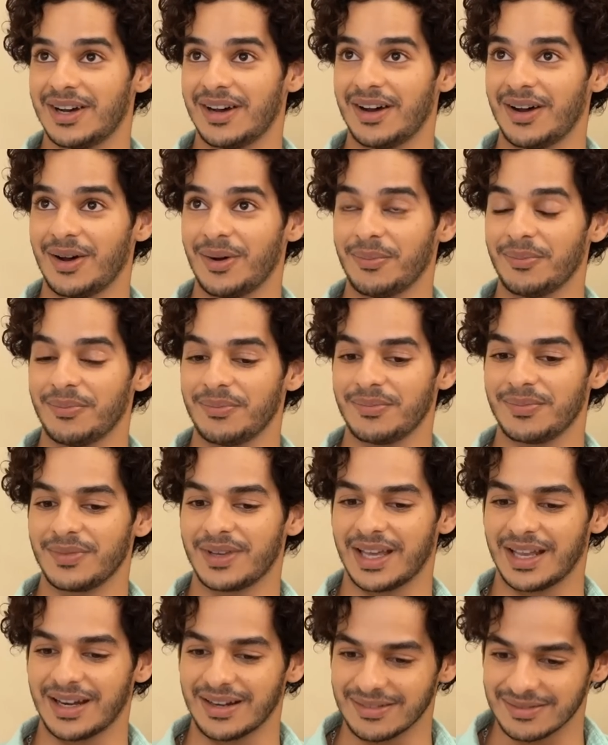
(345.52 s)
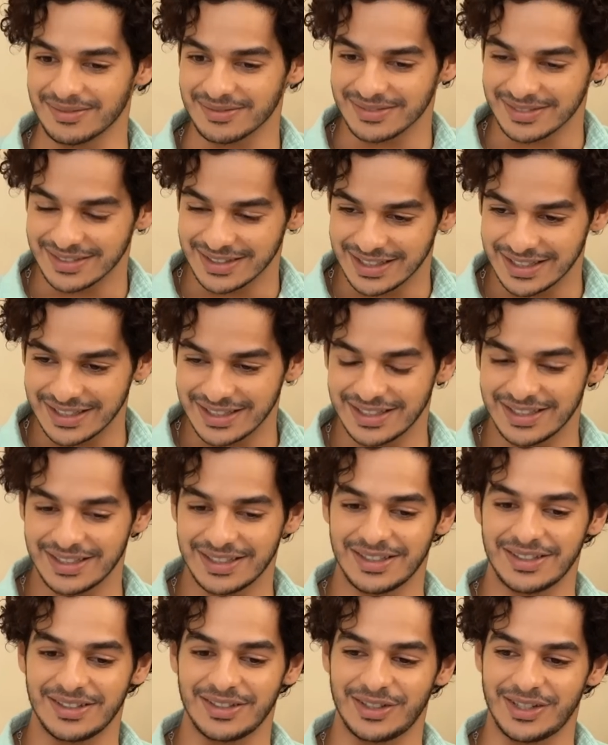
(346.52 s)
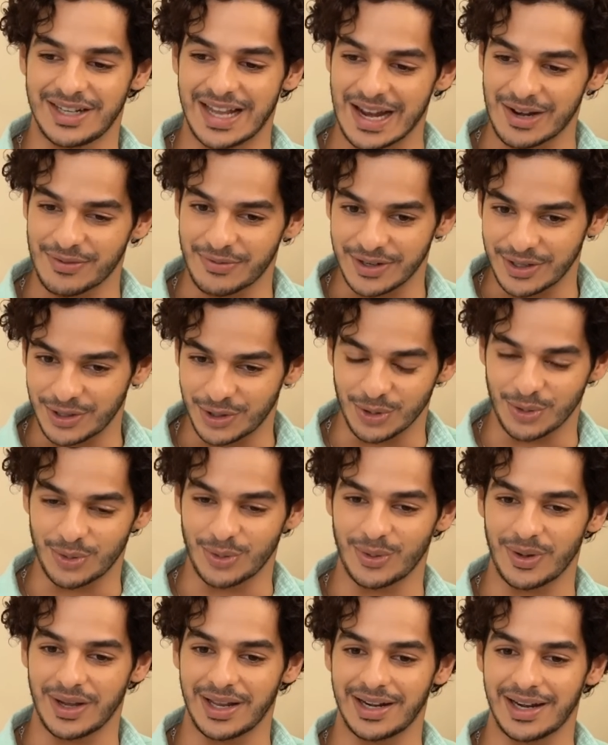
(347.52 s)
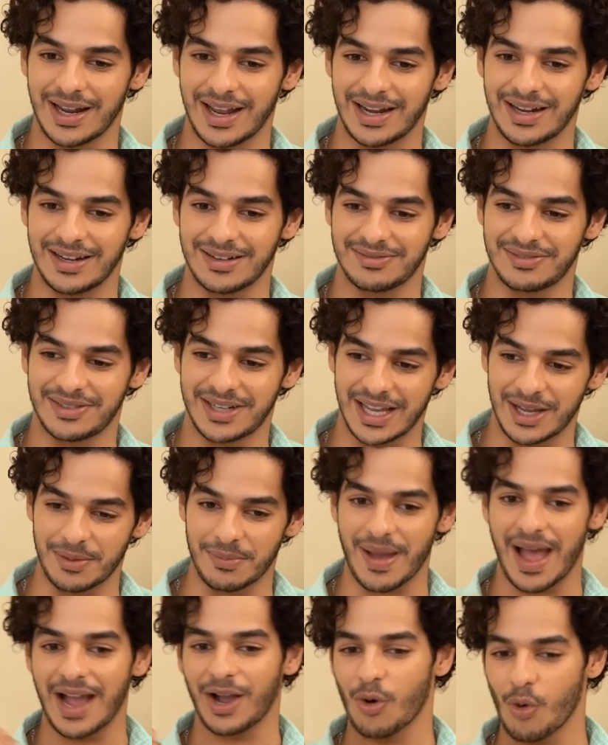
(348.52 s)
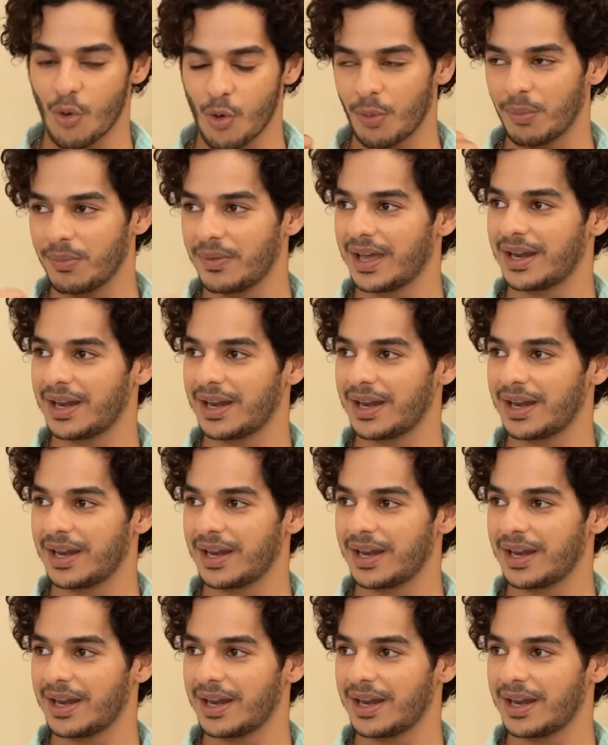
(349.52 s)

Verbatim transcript: um, can delve into and, and take back home